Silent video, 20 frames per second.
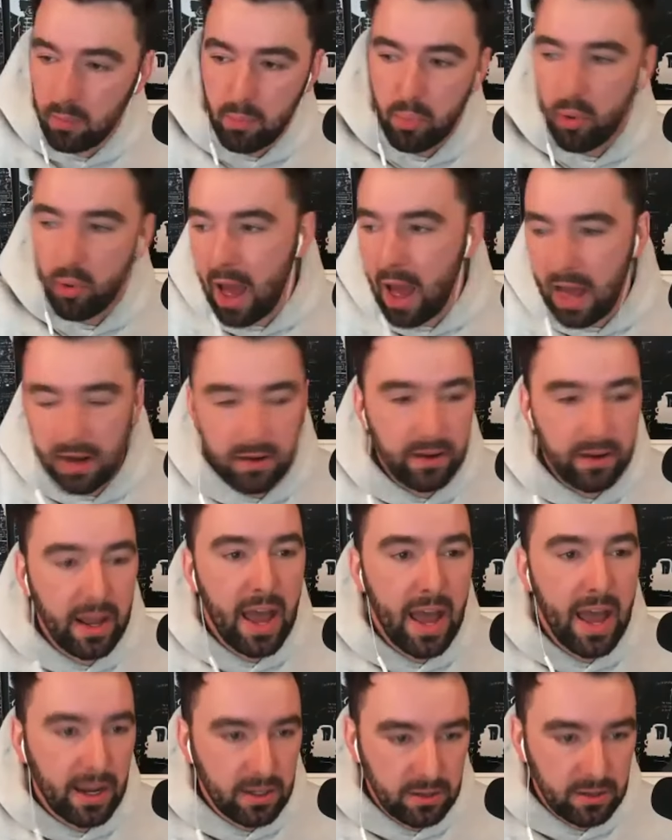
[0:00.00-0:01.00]
brand
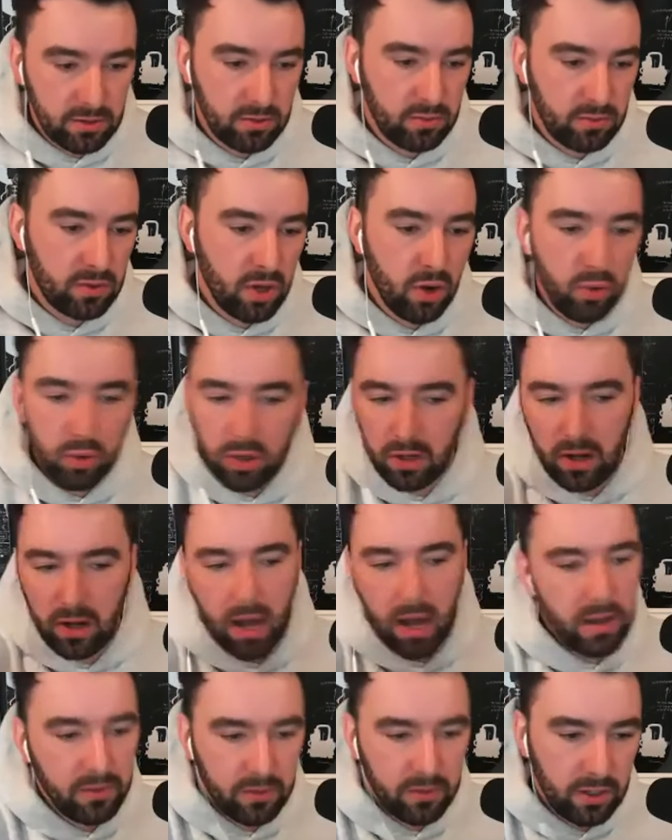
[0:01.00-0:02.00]
X
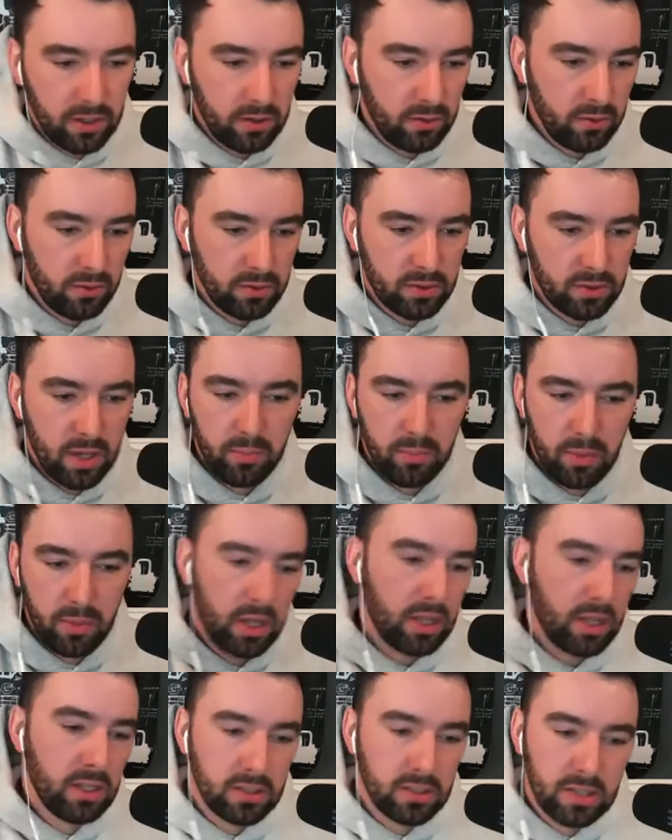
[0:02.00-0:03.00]
tokenizing
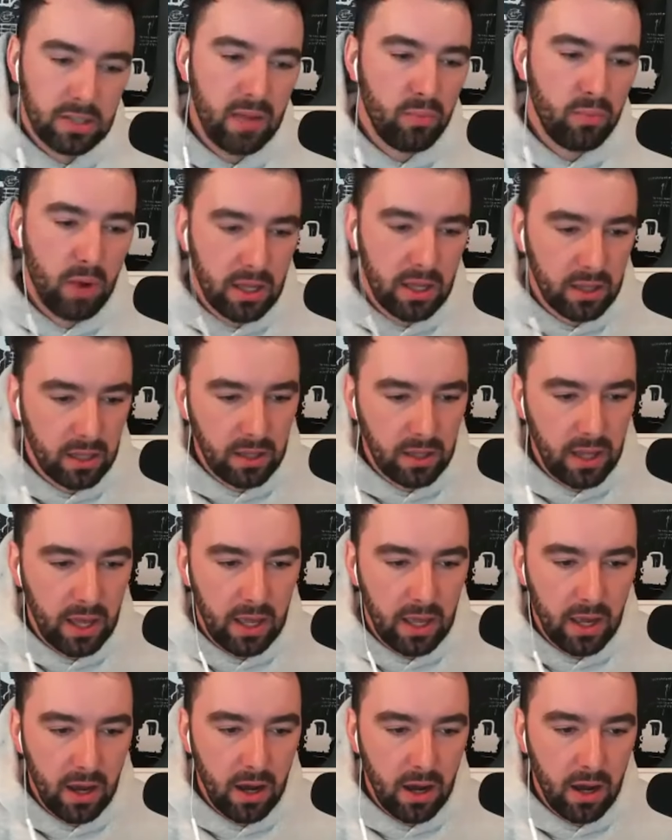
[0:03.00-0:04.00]
something in the same way that
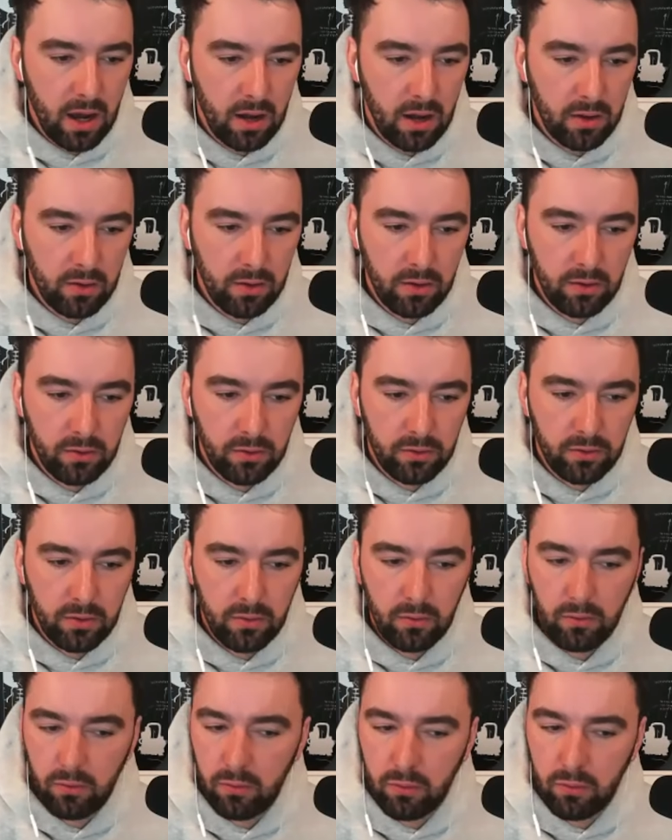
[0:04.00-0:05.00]
they are
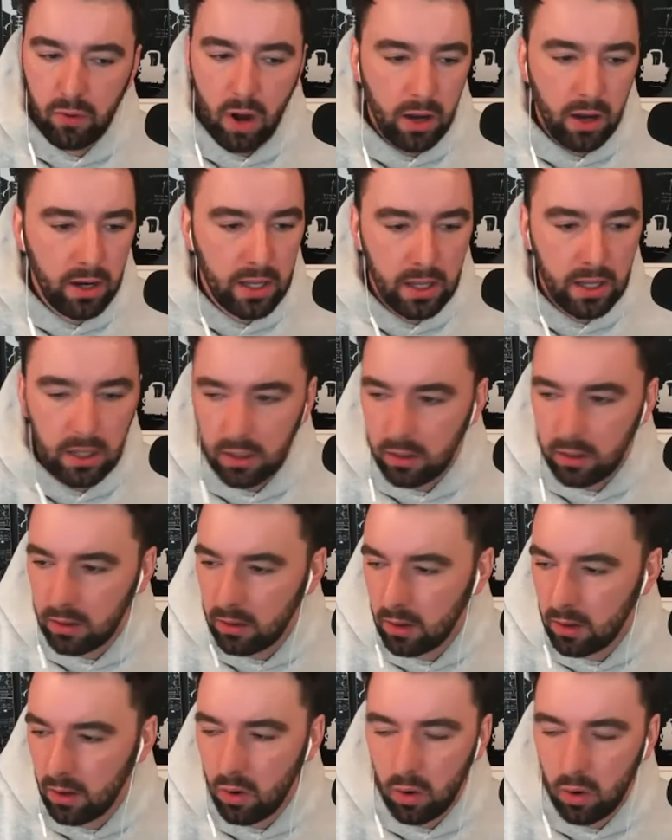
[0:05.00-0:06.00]
running
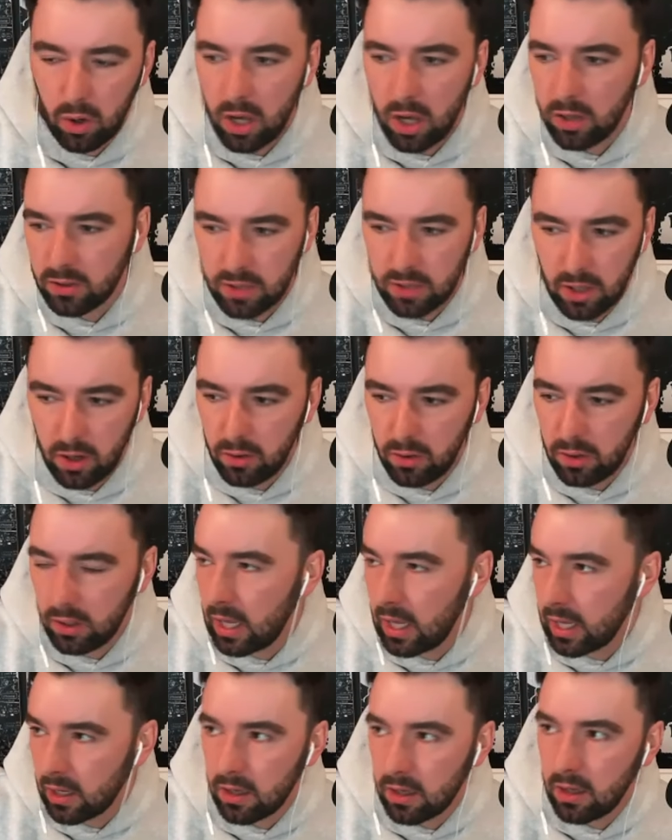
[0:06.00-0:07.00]
or custod
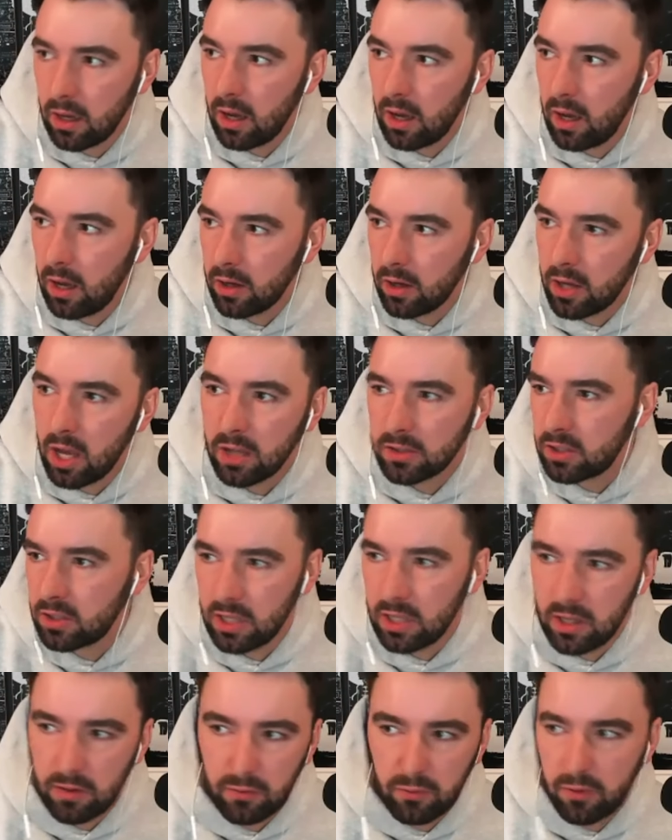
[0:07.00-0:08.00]
like uh,
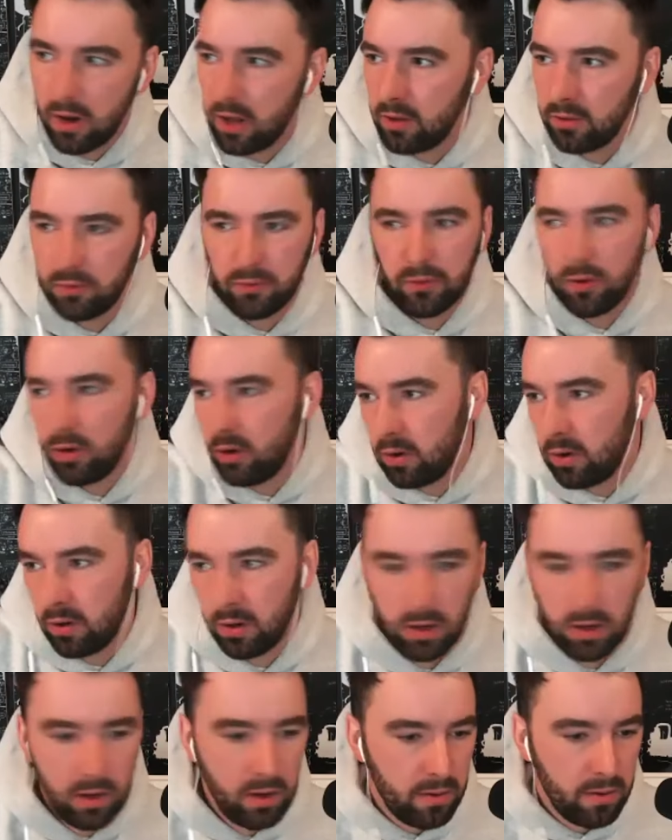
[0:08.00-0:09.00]
custodying funds for
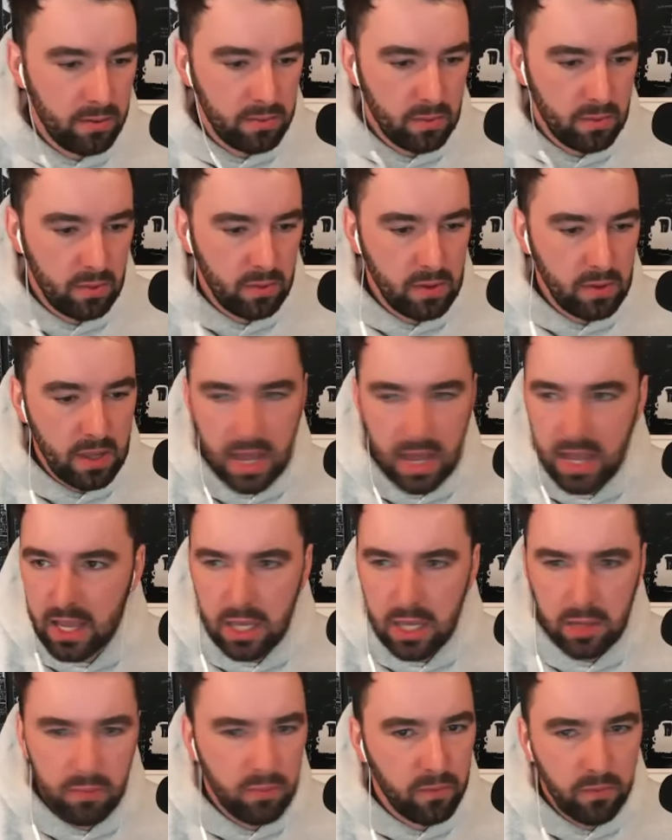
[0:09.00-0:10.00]

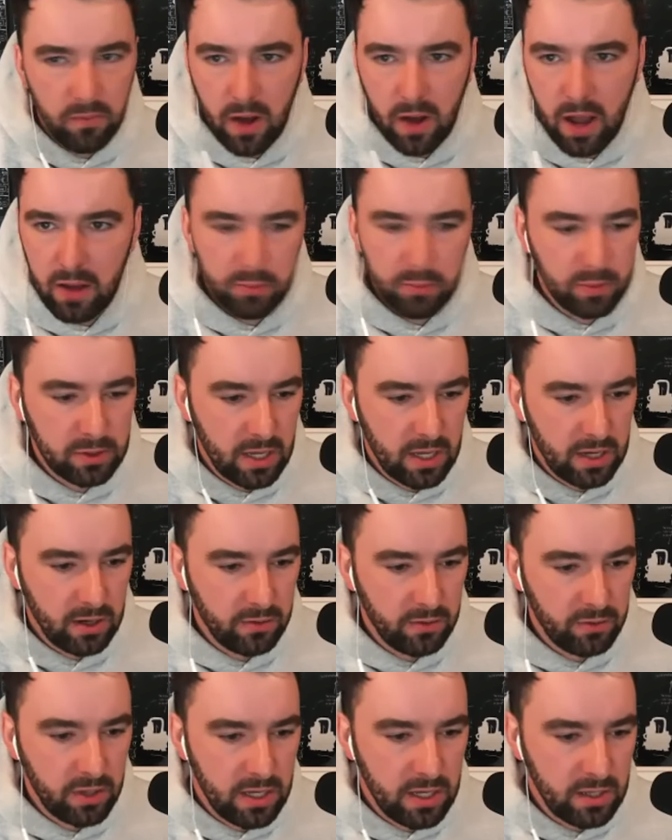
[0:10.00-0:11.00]
85%
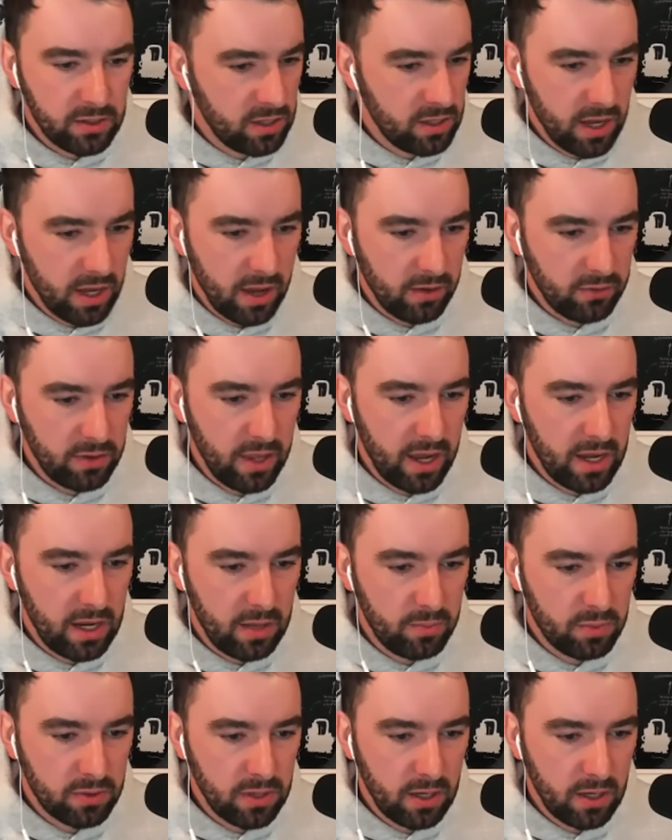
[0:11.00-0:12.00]
of the ETFs,
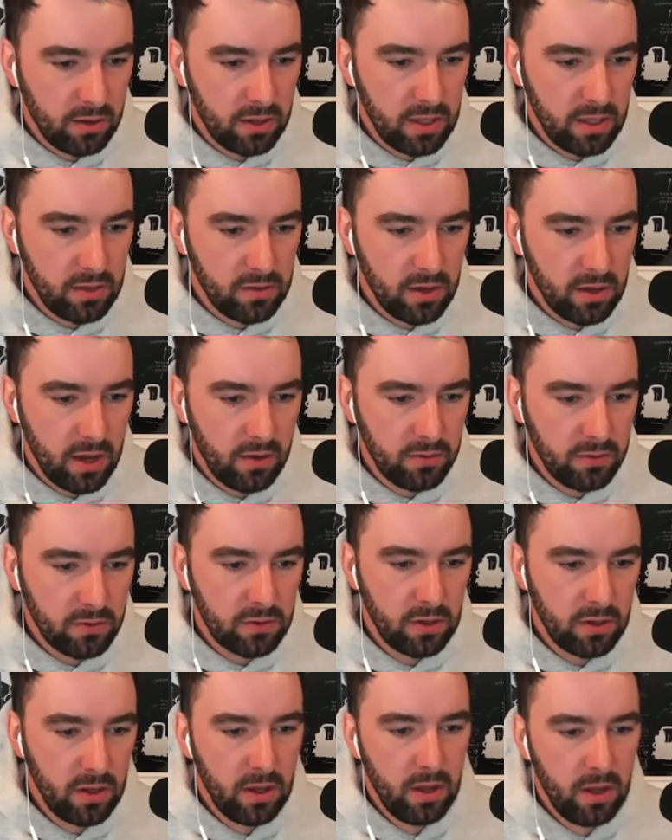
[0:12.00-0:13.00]
90% of the
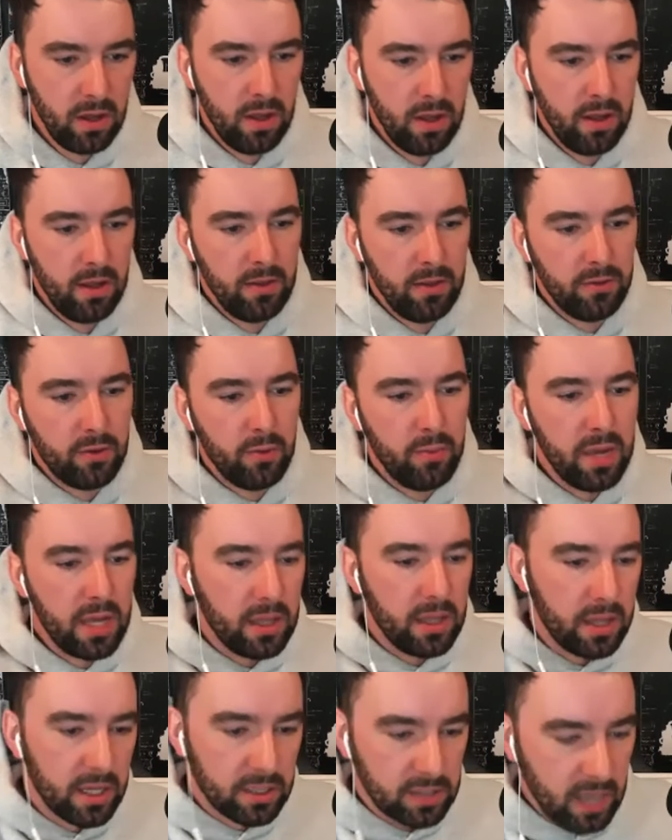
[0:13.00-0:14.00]
ETFs to me,
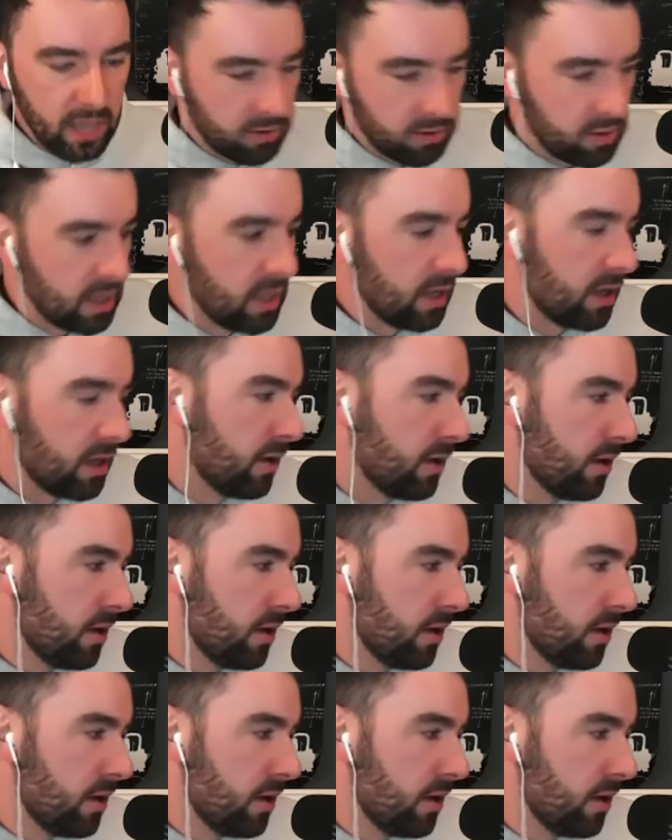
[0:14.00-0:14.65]
this, I think